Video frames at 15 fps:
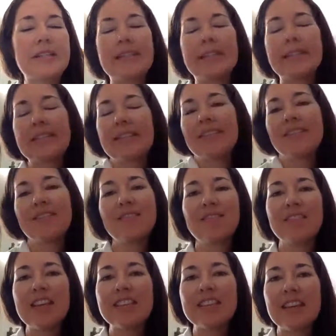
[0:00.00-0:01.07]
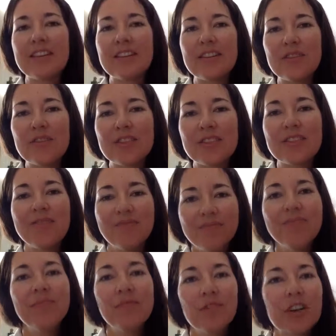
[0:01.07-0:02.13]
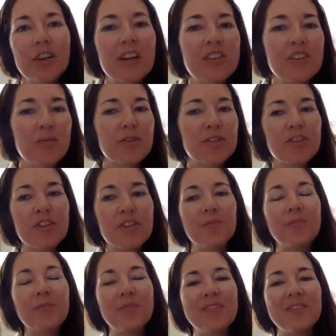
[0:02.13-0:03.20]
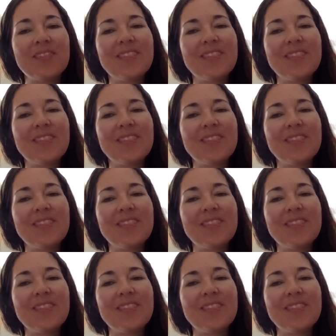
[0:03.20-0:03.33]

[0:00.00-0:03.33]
prizes and incentives for customers too.